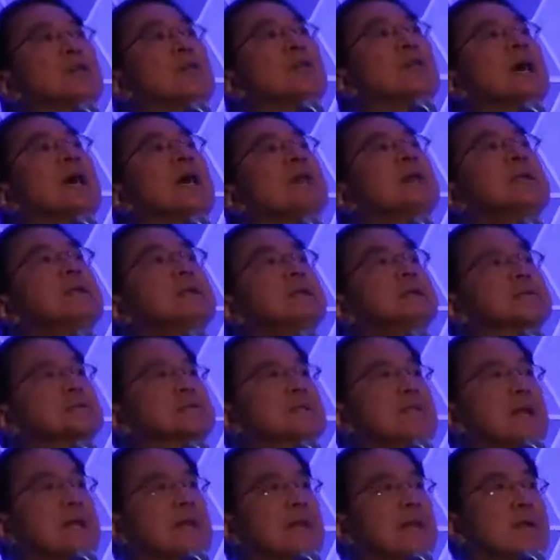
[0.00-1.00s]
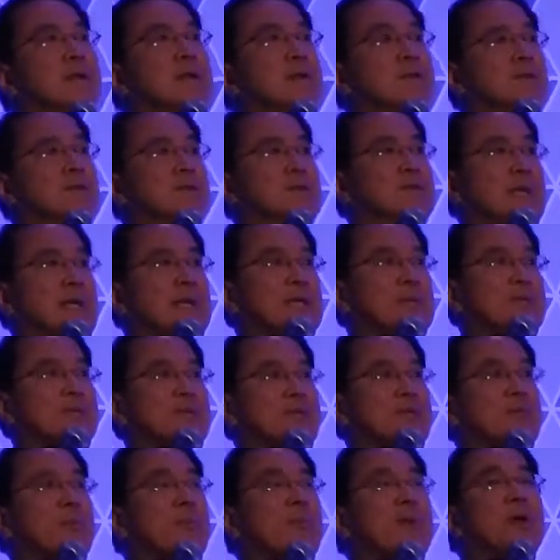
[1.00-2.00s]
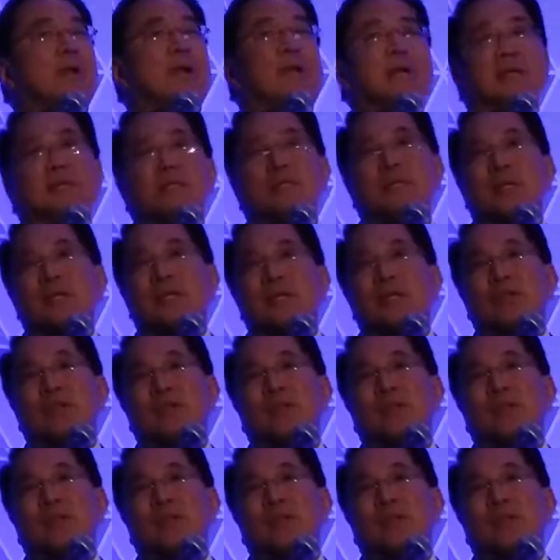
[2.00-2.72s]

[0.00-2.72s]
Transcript: to understand those natural products,